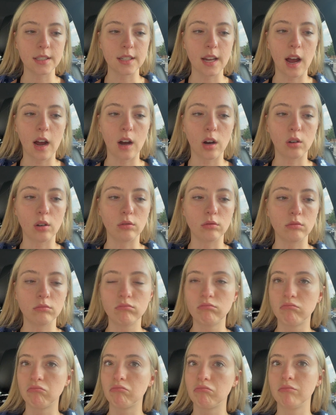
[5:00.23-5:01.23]
now
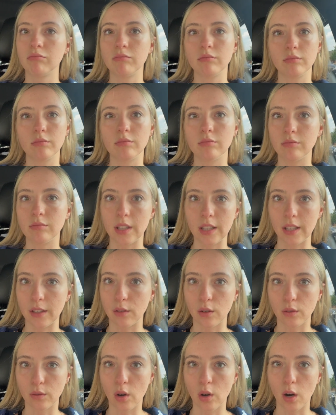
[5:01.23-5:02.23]
they live on
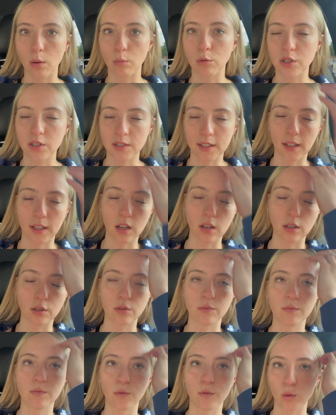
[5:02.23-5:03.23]
a farm, which is like a
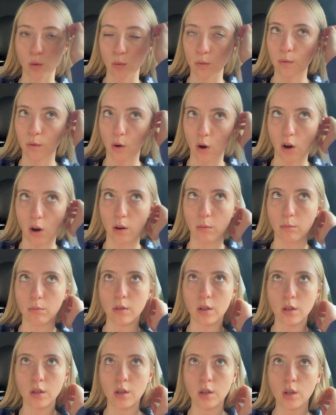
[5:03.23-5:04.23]
fruit farm
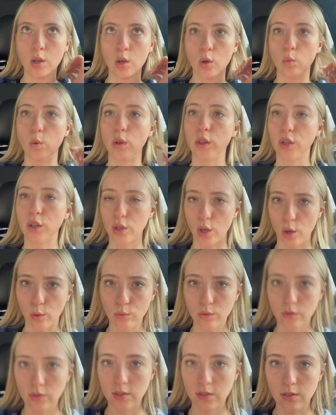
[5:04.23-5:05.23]
with
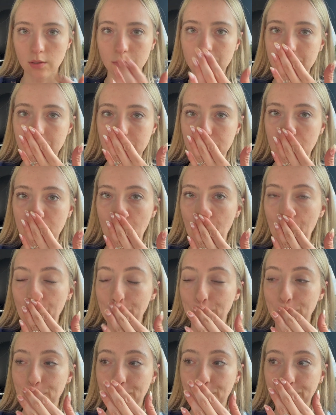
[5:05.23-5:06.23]
goats. So
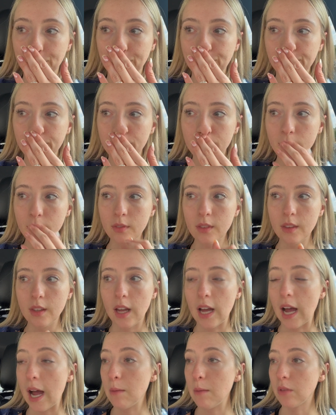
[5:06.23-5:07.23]

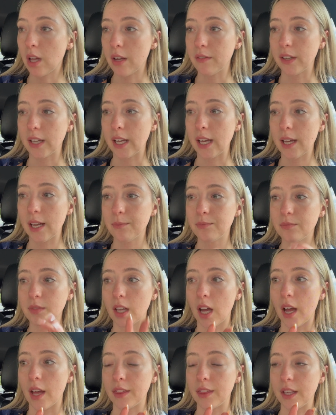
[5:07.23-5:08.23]
I'm loving it.
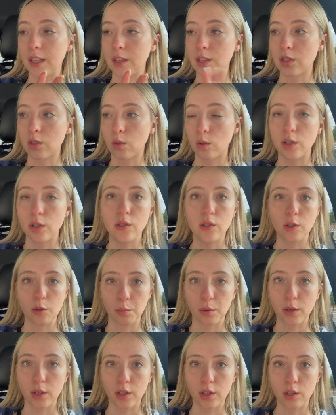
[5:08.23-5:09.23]
I think the story's
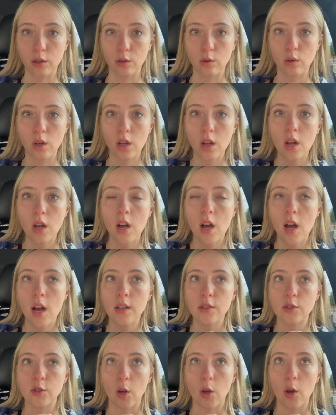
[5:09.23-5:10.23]
super cute.
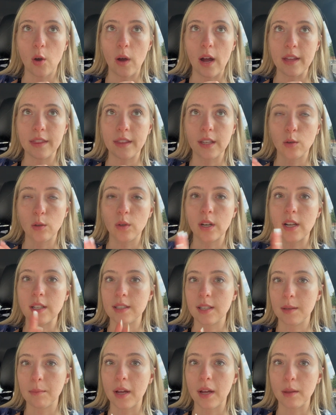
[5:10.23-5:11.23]
So I think when I
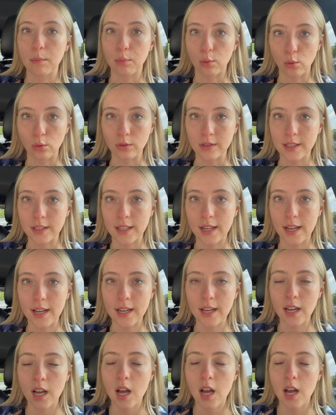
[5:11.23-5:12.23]
sit by the pool today,